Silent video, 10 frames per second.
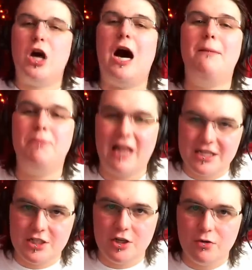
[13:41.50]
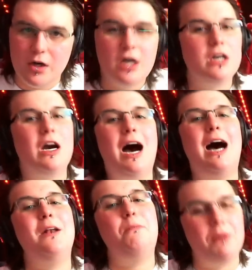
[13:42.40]
God bless you.
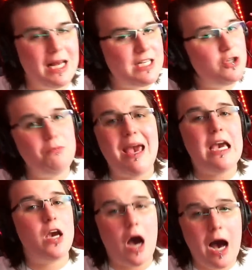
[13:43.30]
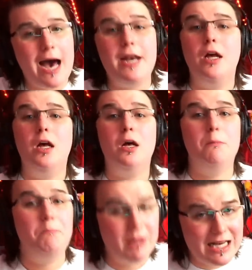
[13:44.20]
God bless you. May God
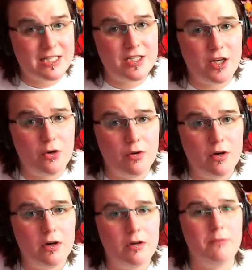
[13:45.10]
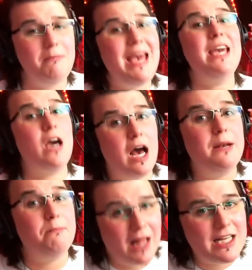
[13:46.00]
bless you. May
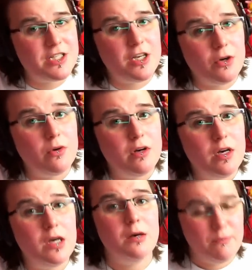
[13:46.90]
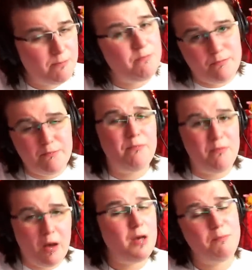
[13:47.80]
God bless you.
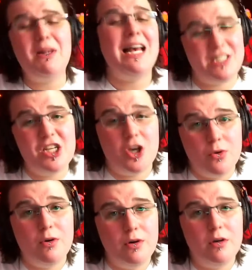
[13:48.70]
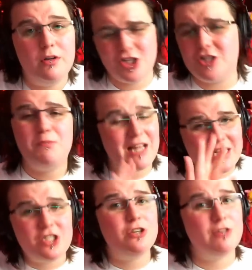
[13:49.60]
Bless you. Just
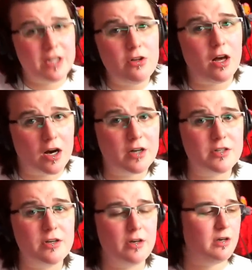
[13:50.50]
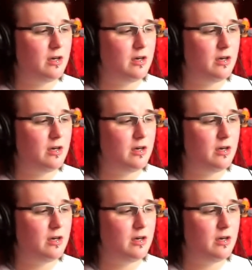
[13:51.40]
bless your little heart.